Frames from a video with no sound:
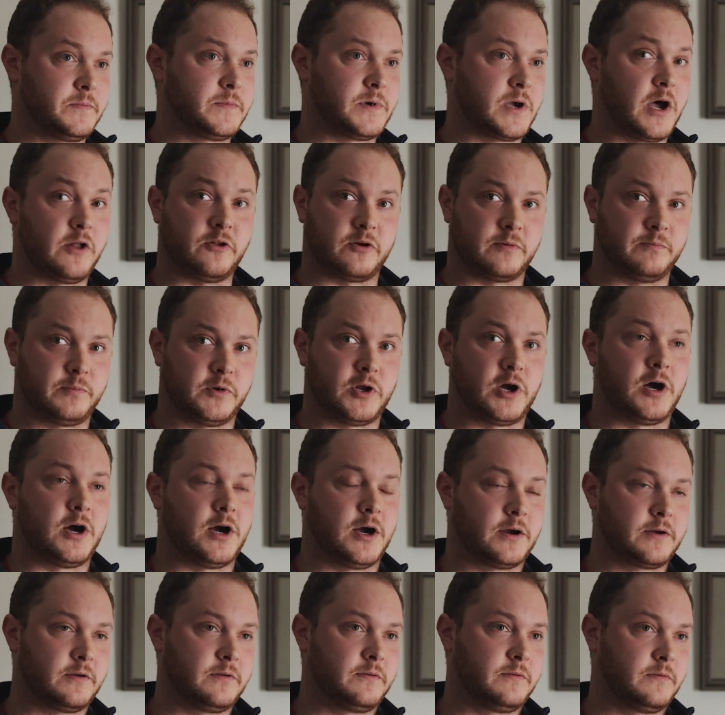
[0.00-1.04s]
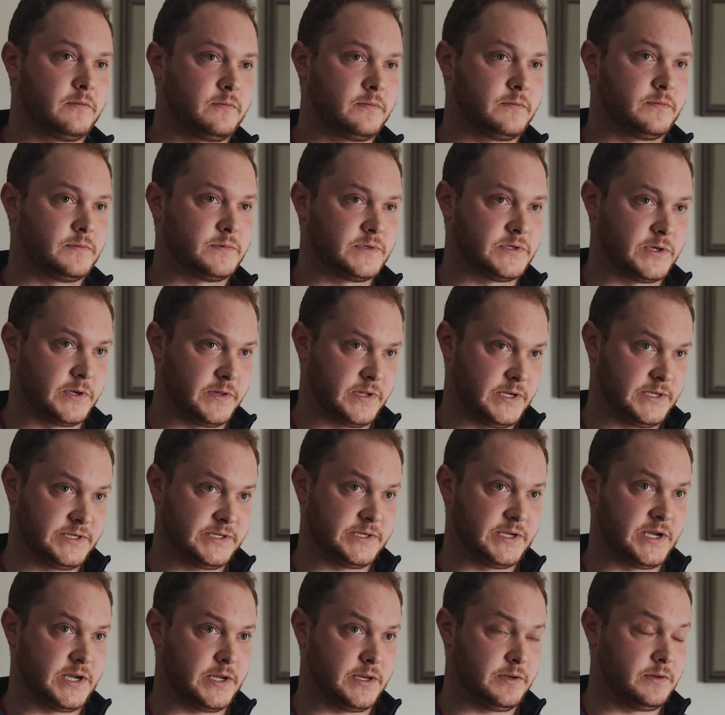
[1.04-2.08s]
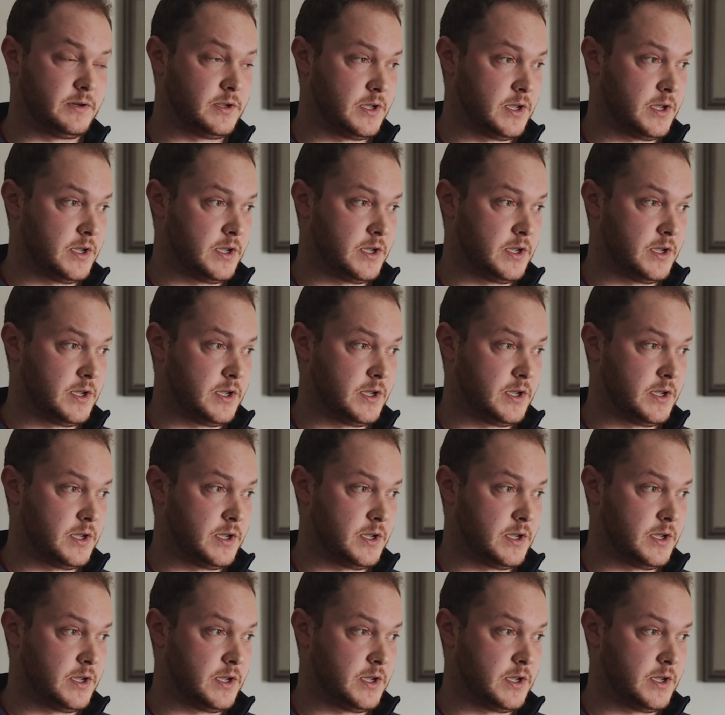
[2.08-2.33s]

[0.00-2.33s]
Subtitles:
color block, so they said.